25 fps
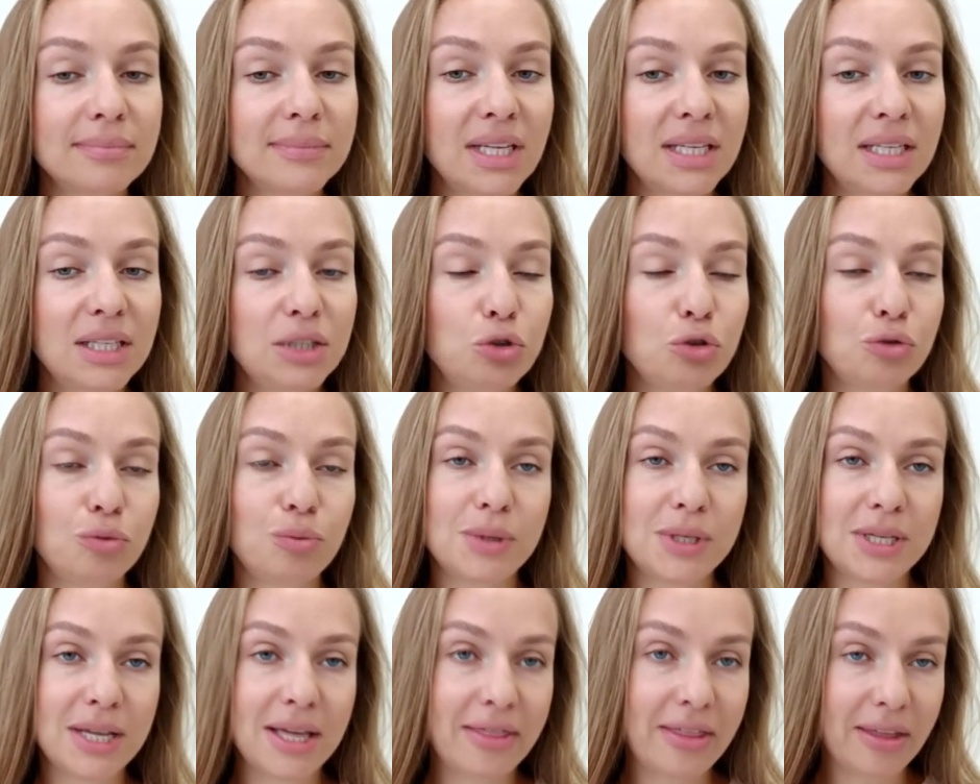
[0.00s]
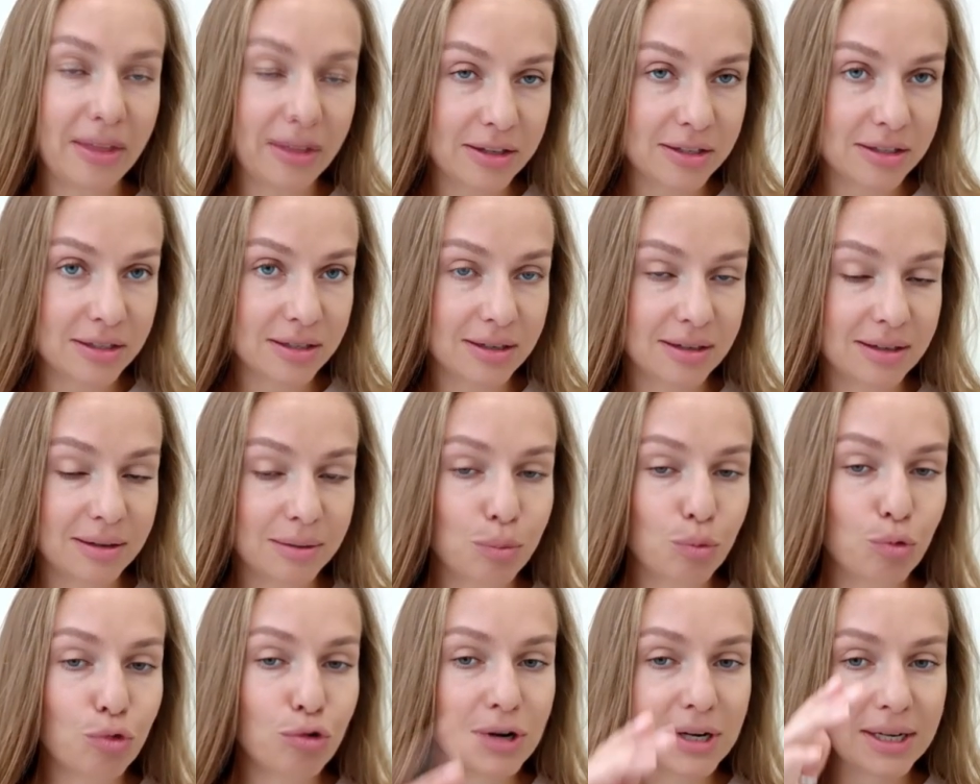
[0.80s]
it should be said that
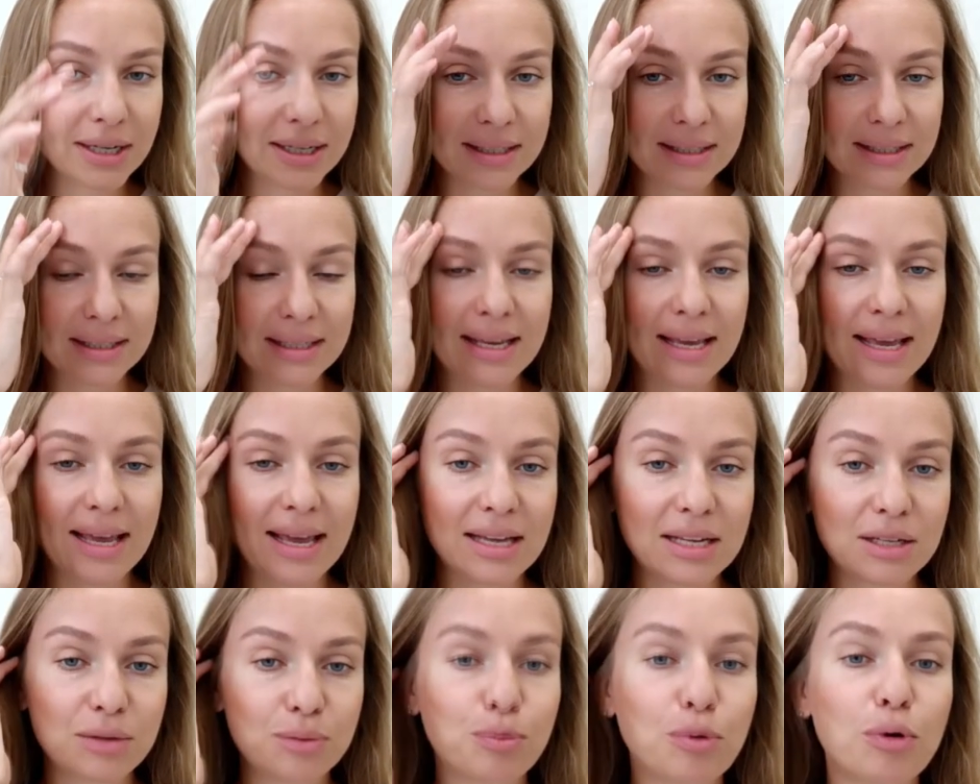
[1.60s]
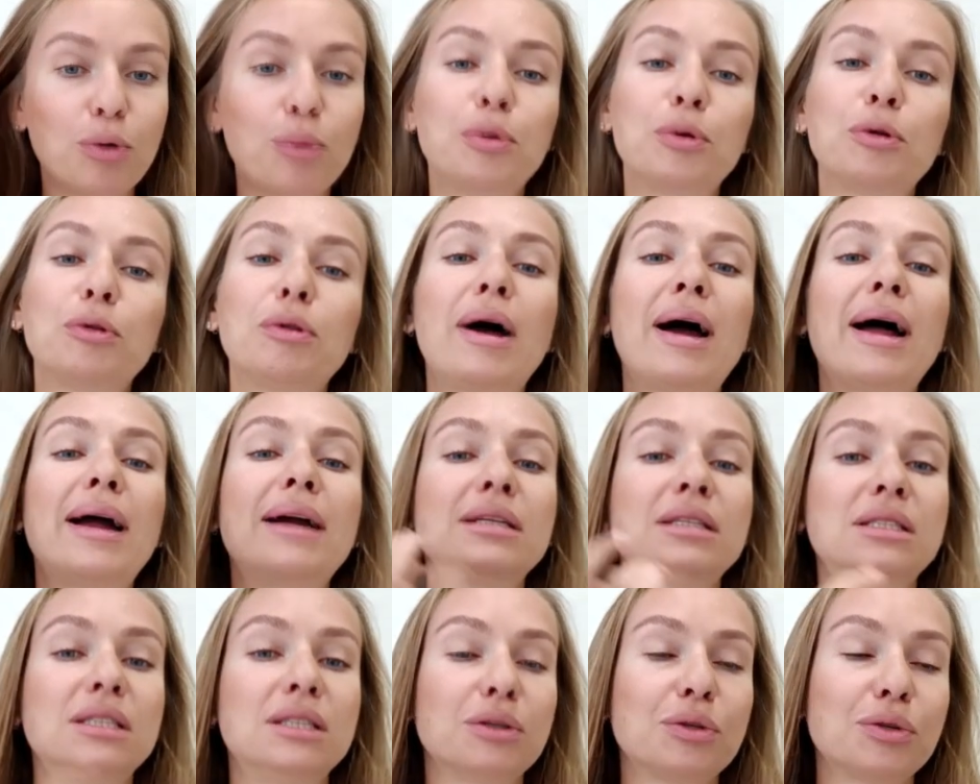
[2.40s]
Morgan gained
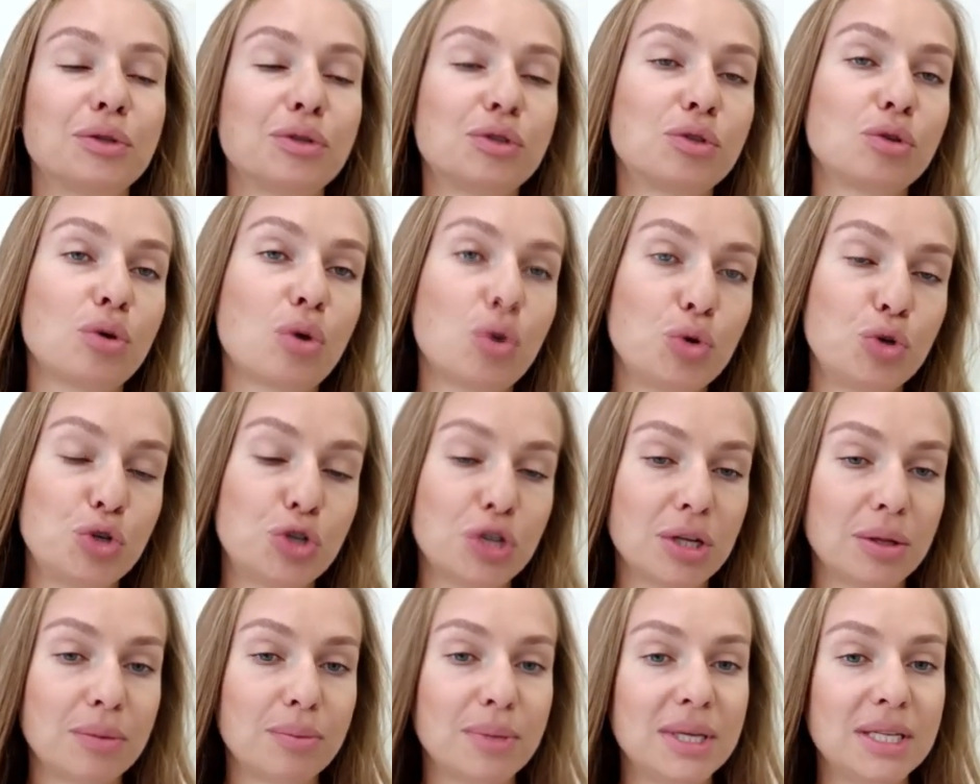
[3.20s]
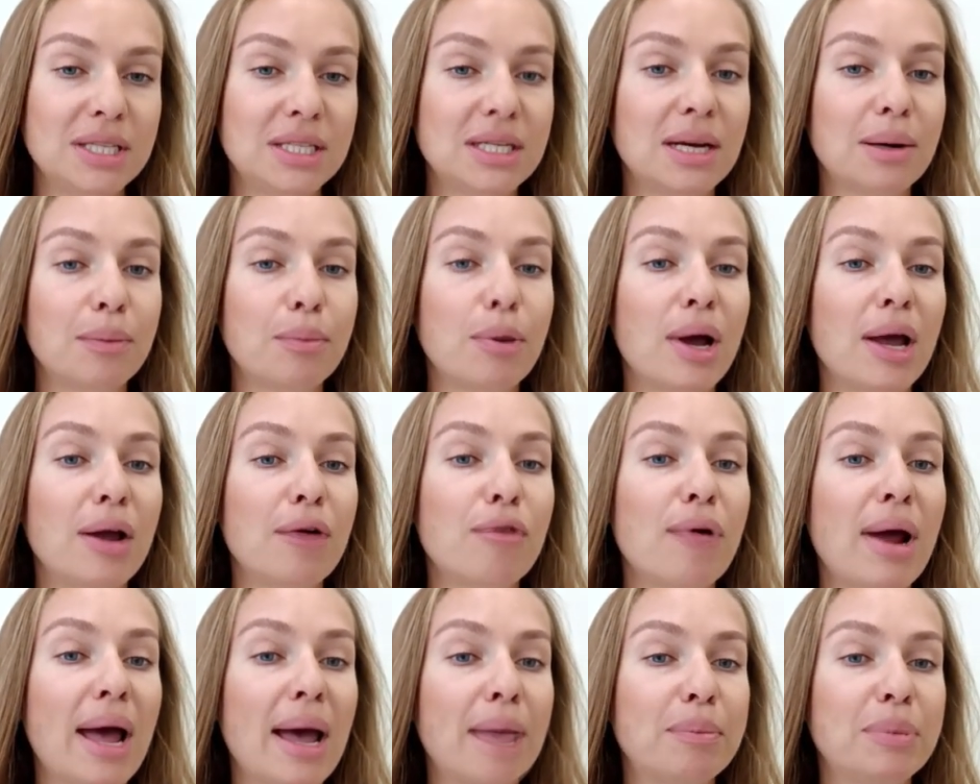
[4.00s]
popularity on social media by
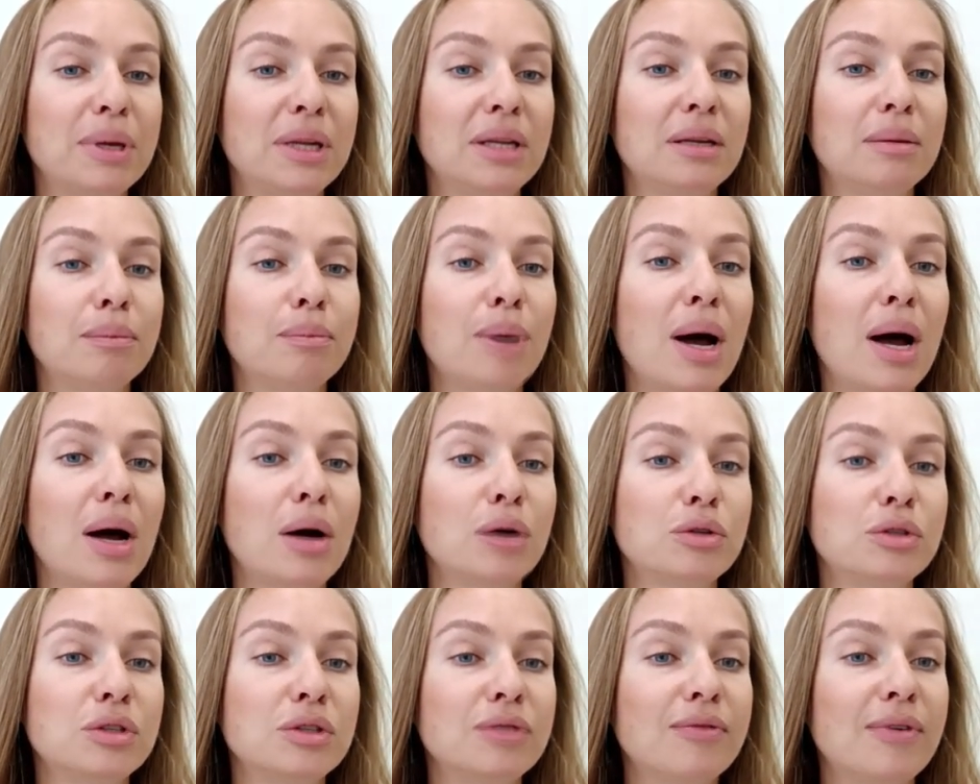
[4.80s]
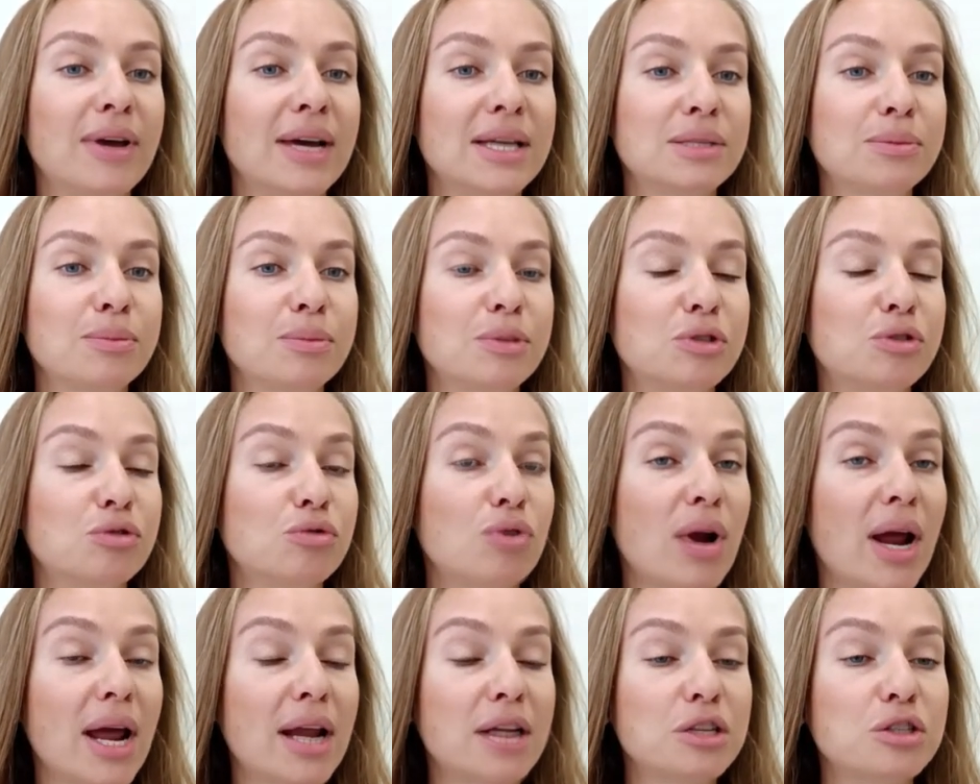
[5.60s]
rapping about investment
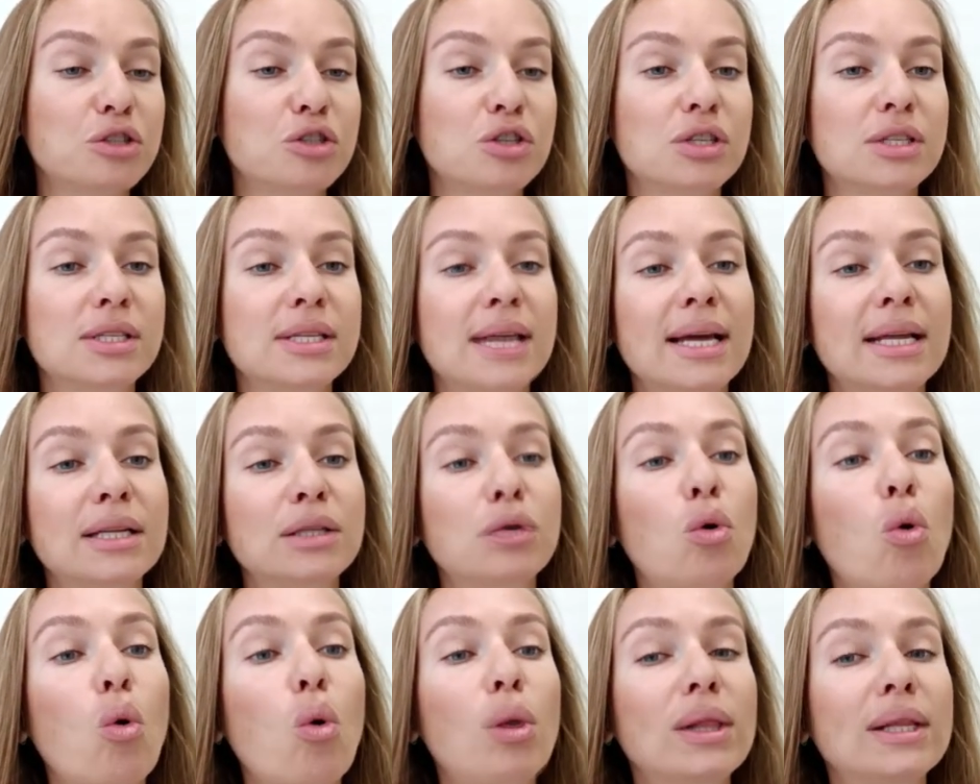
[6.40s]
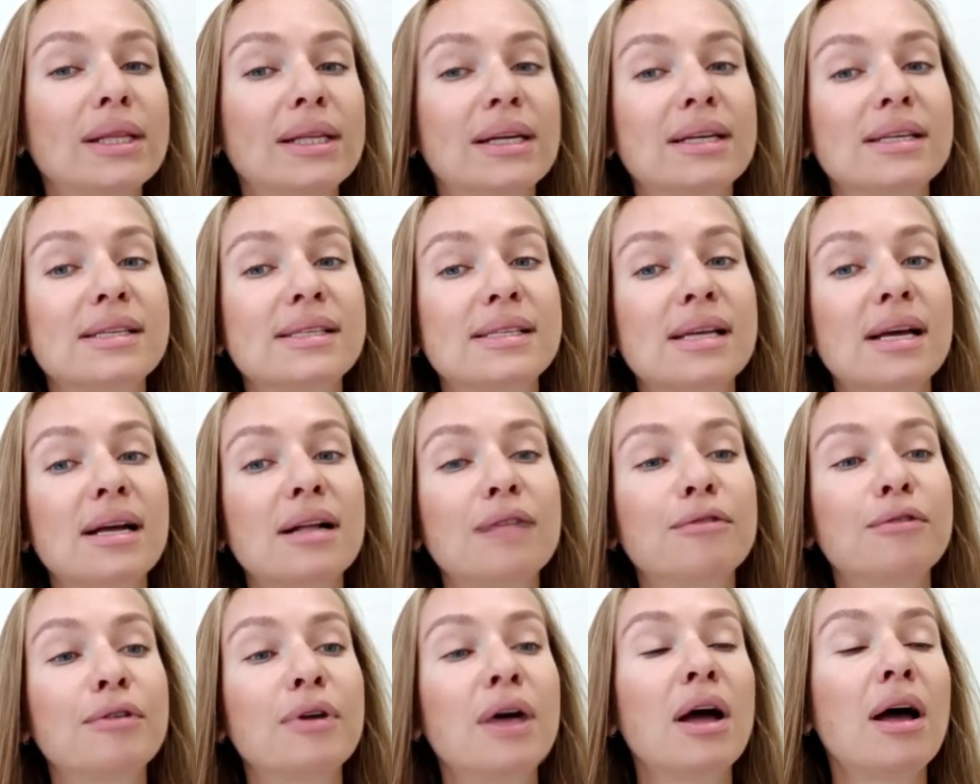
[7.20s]
strategies and calling
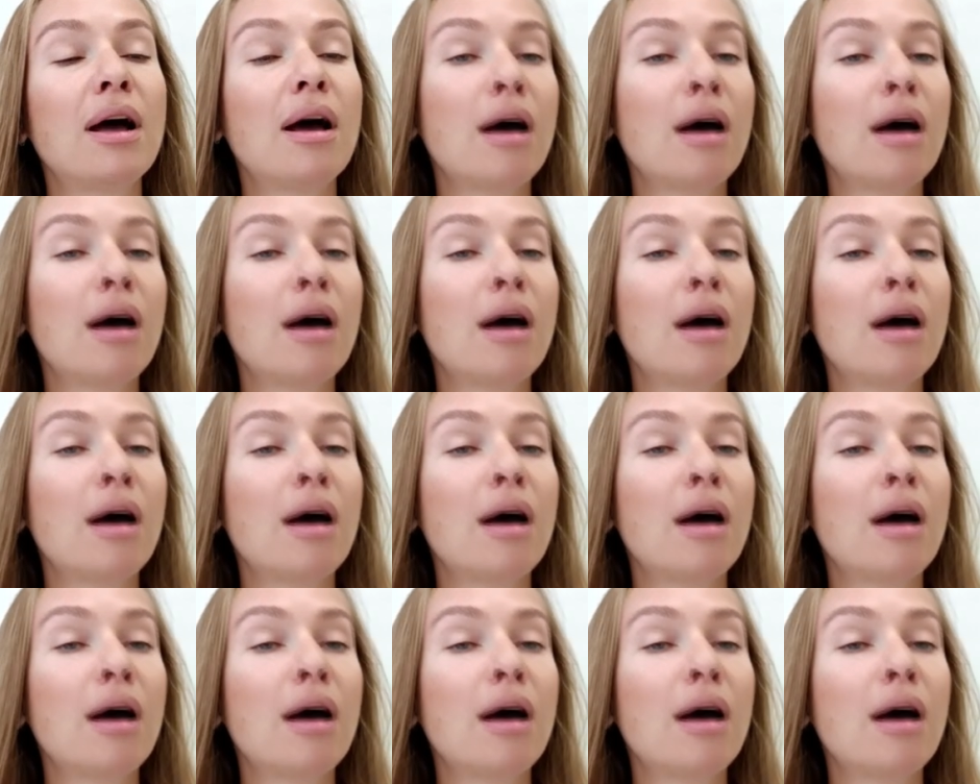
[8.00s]
herself